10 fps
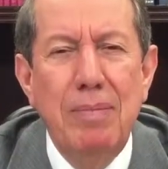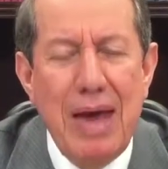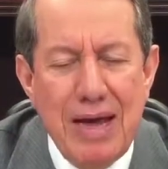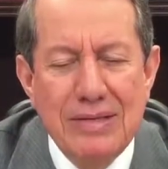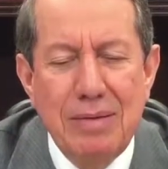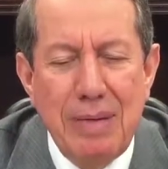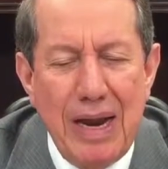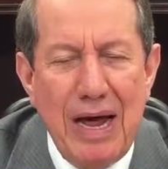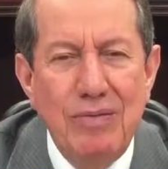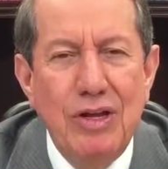Take hold of
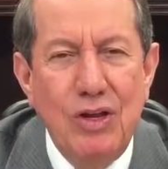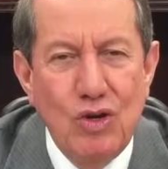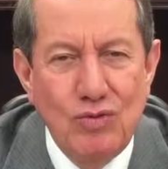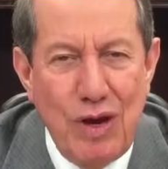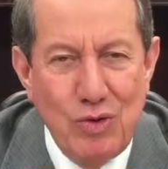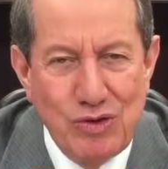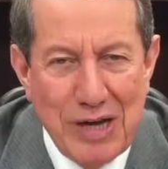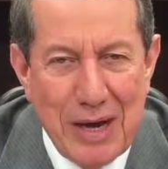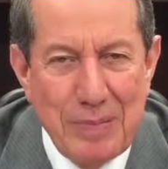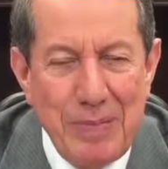this message because God will